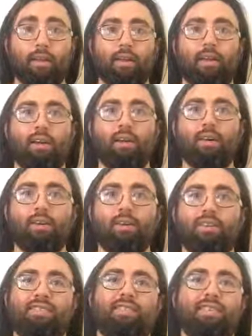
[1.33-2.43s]
Hello,
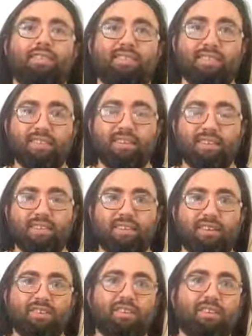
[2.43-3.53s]
this is
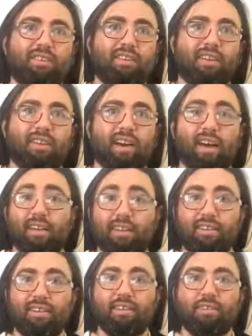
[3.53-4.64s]
Ascension Guide and
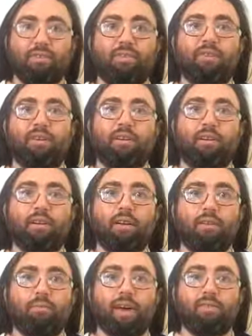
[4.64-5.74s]
Intuitive Healer
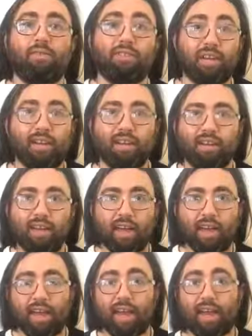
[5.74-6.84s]
Matthew John,
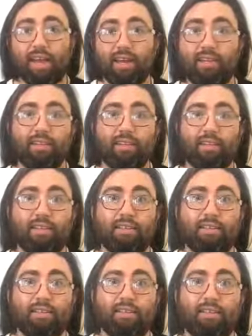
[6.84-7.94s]
and
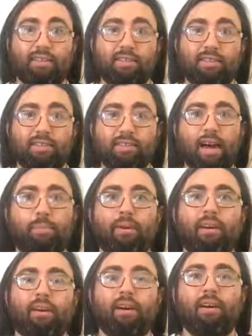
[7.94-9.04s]
the topic
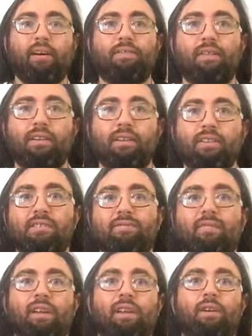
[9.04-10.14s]
of this
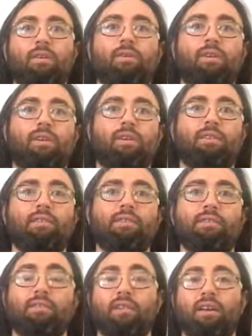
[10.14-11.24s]
video
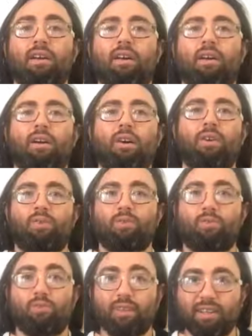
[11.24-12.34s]
is, are you
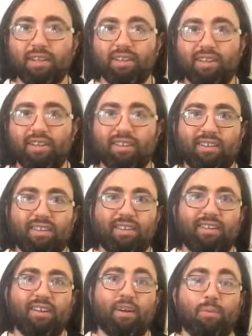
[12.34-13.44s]
really
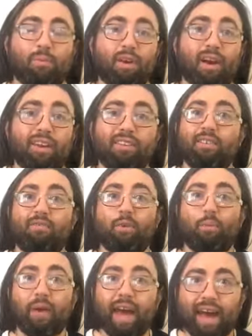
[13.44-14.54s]
a product of your
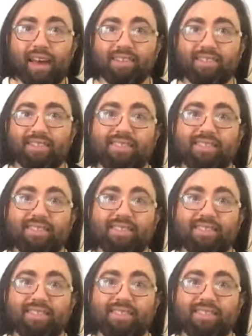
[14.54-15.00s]
past,